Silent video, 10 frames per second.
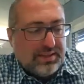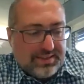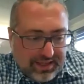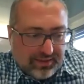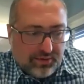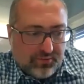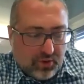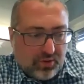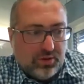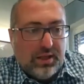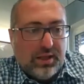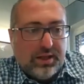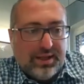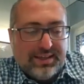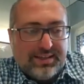Second of all,
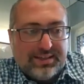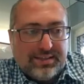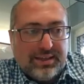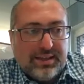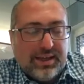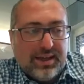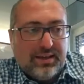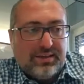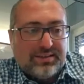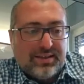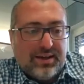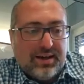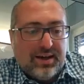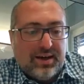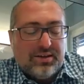it's
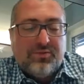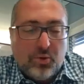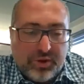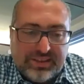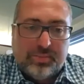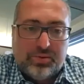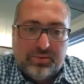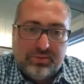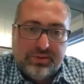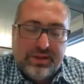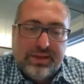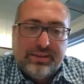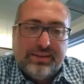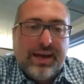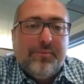unavoidable
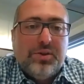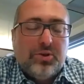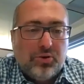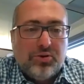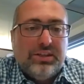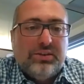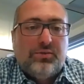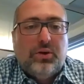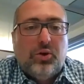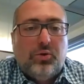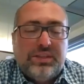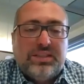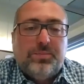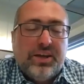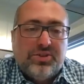that we're going to need to follow these
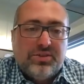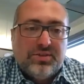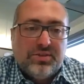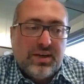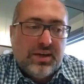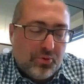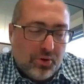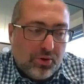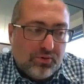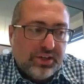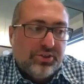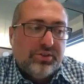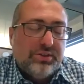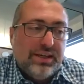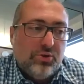patients'
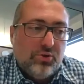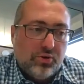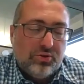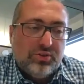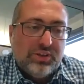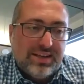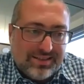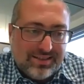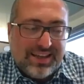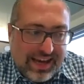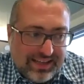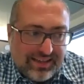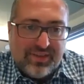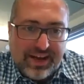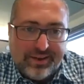progression in order to ascertain the
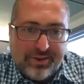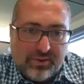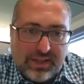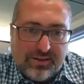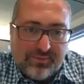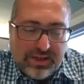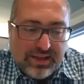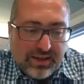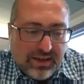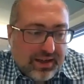value that we